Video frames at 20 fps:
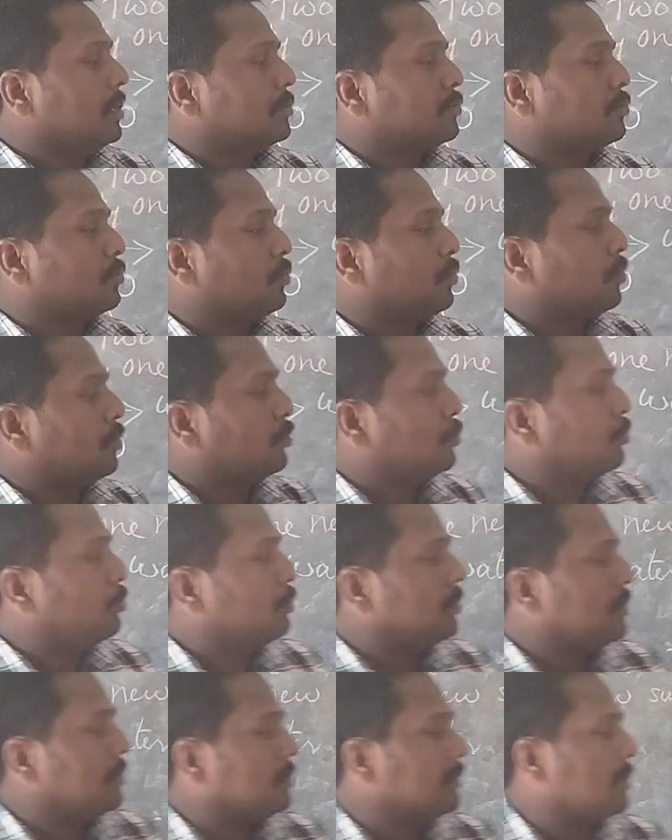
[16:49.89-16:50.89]
so
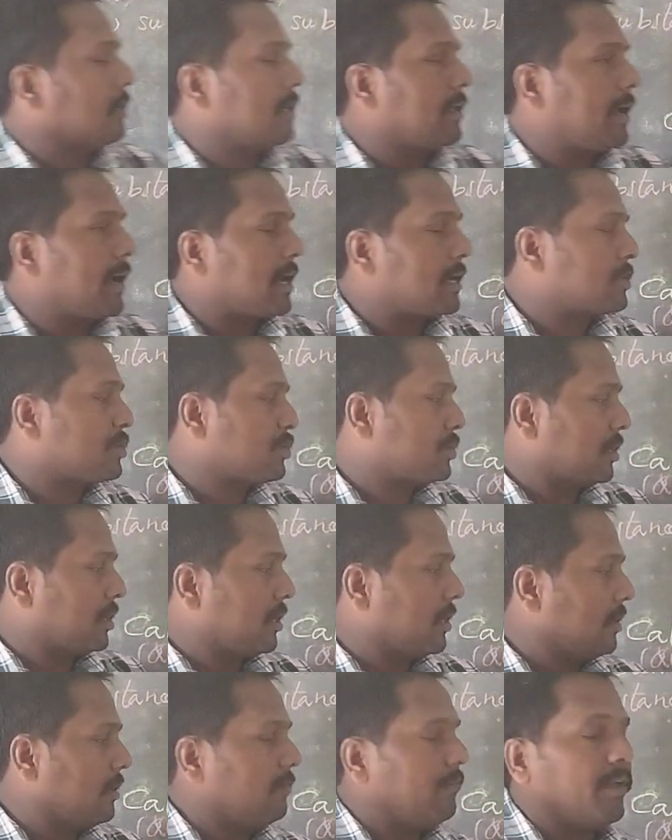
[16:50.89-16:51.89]
during the
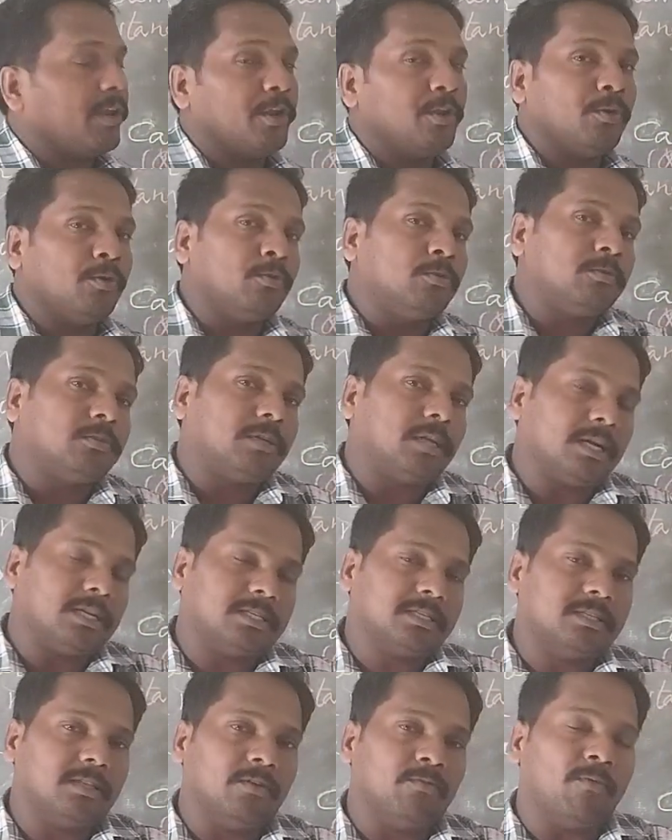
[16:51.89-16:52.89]
reaction, when you
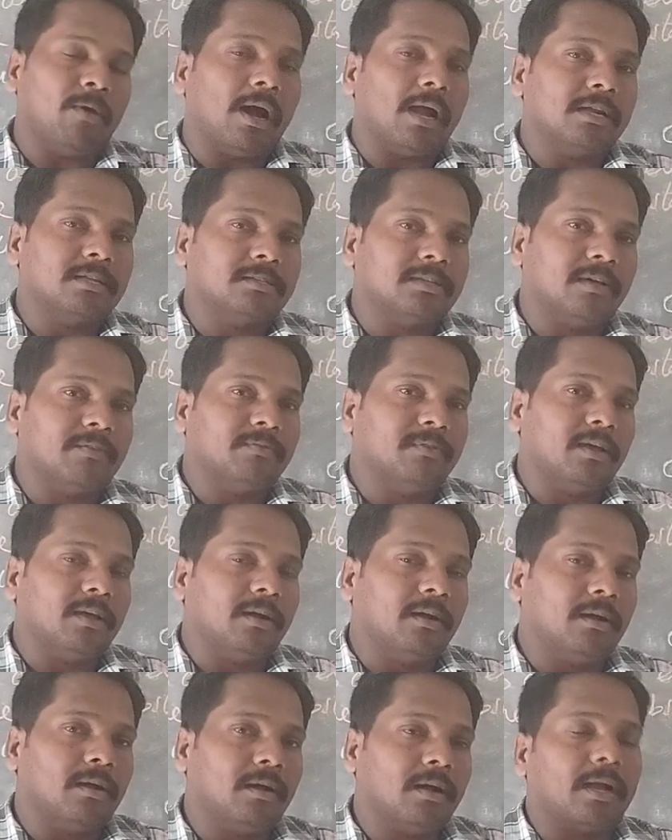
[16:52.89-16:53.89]
touch the walls of
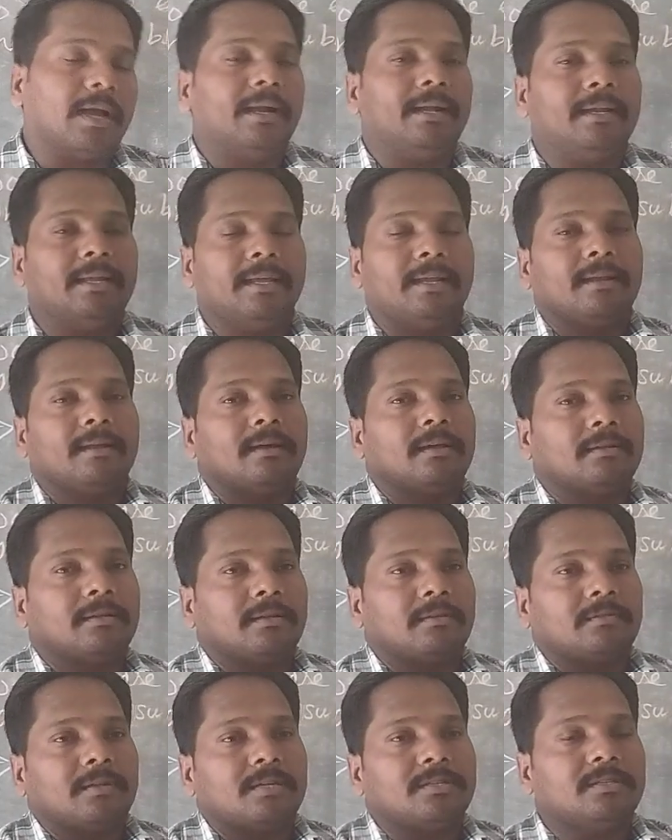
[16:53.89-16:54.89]
the container,
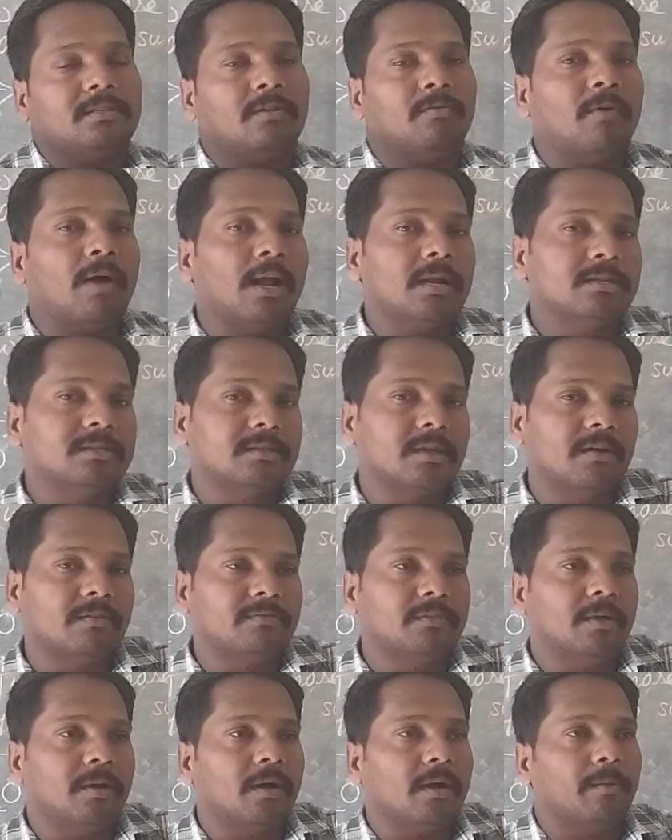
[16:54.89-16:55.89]
you touch the walls
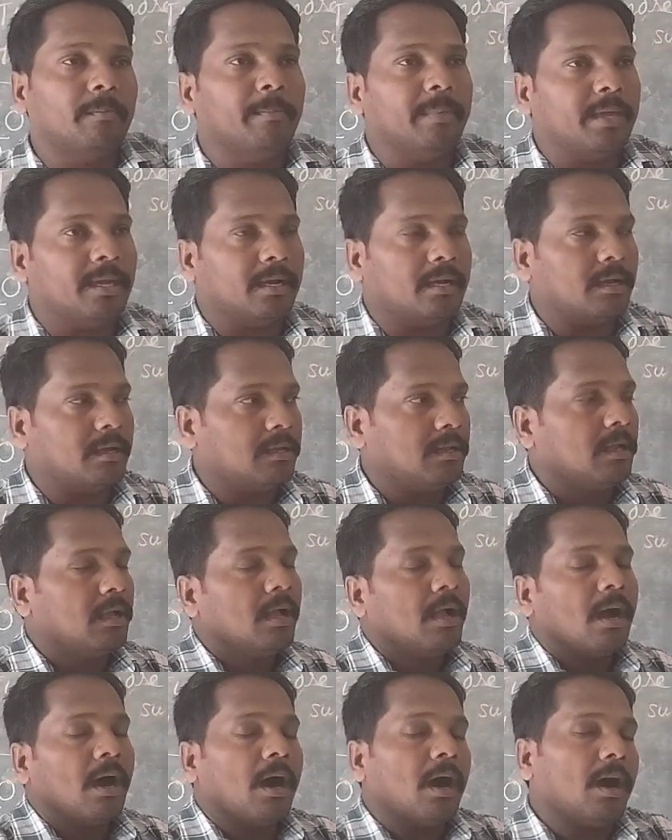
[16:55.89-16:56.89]
of the
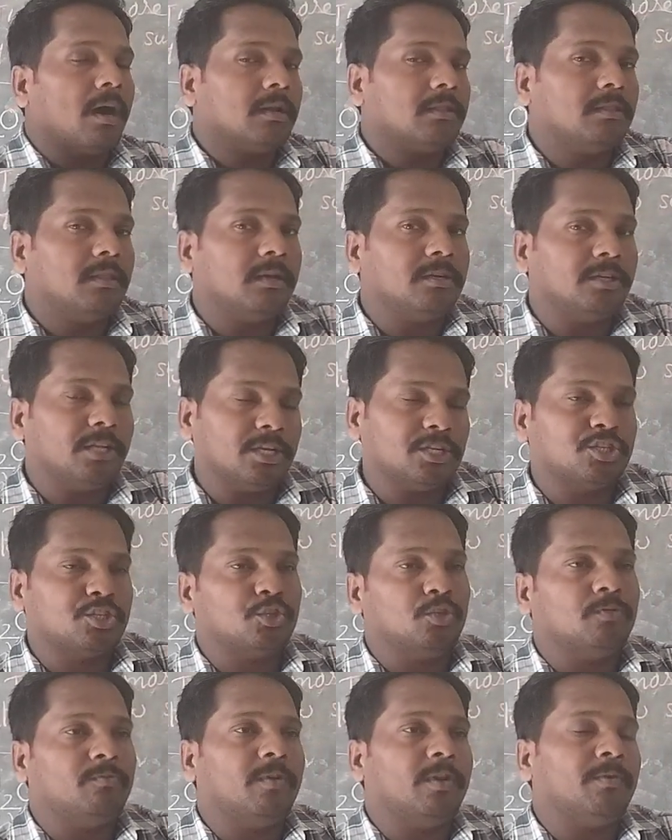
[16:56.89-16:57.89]
beaker or the
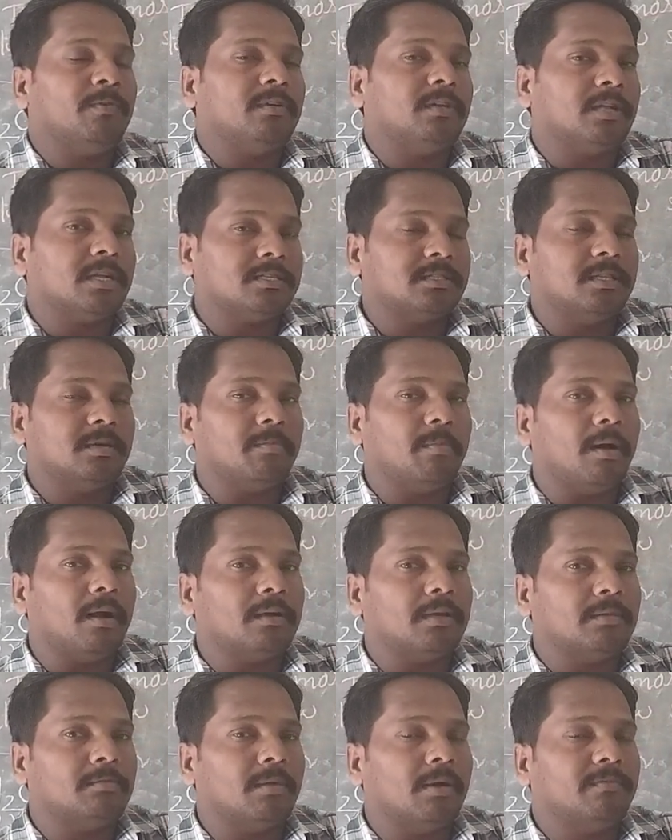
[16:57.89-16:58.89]
test tube, when you touch the
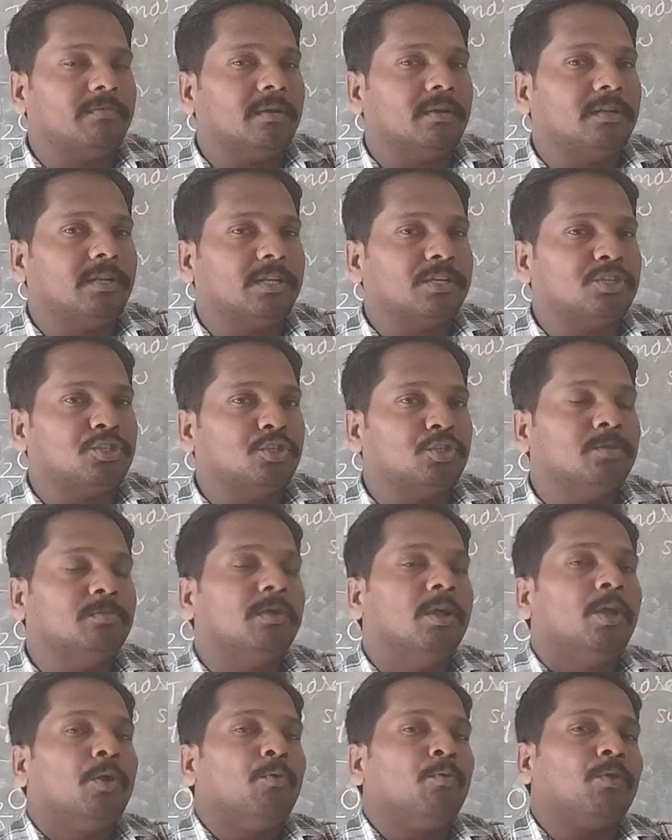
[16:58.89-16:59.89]
bottom of the test
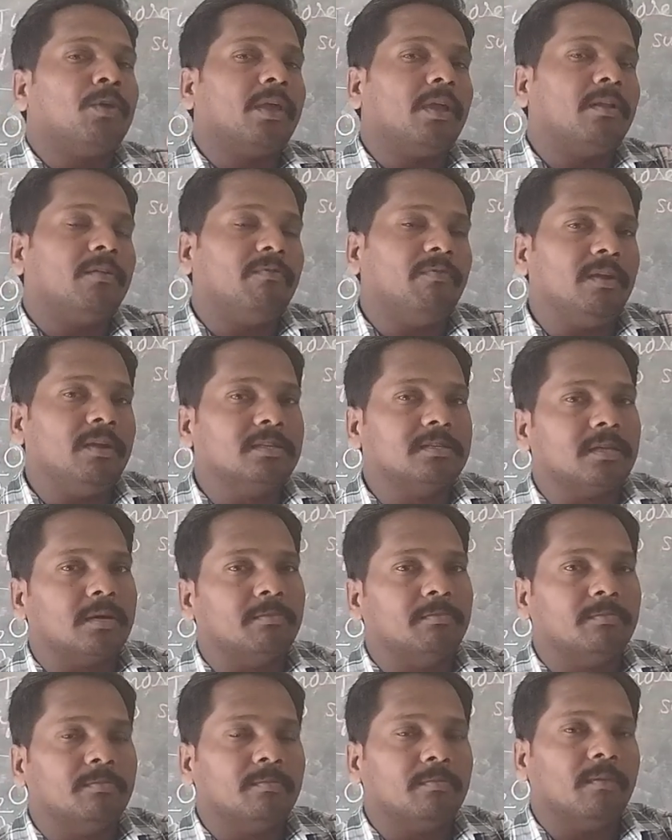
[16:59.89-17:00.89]
tube, you can feel
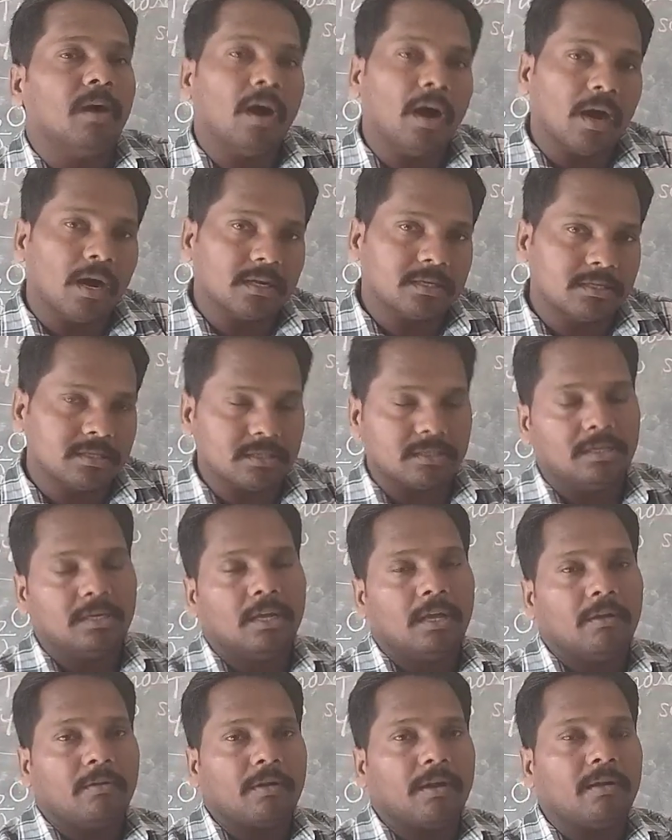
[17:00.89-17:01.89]
some hot,
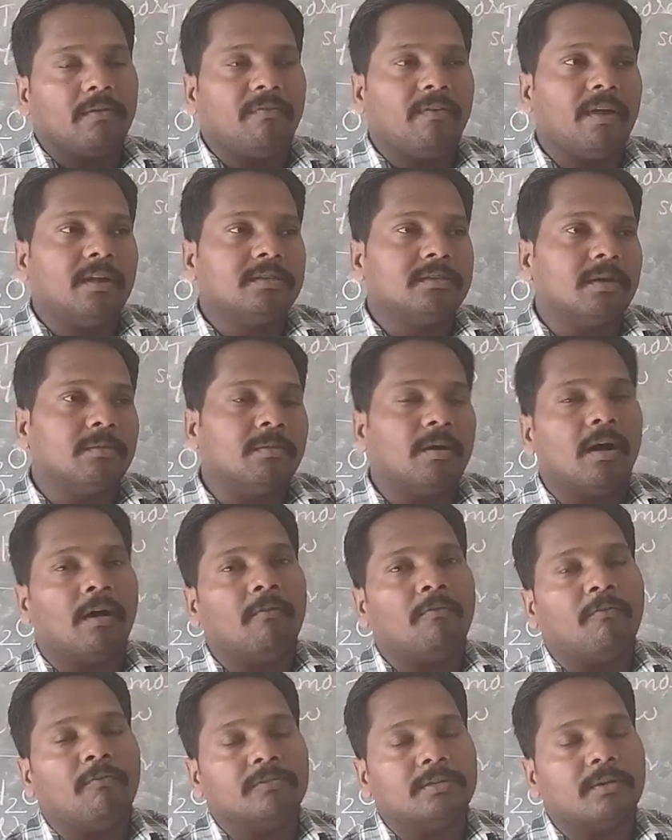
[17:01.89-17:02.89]
you can feel some
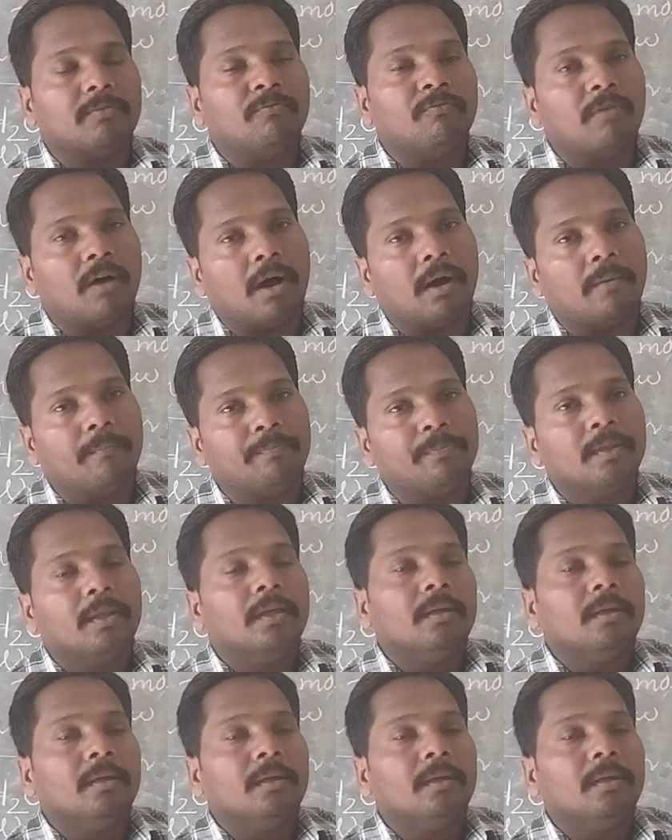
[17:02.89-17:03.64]
warm.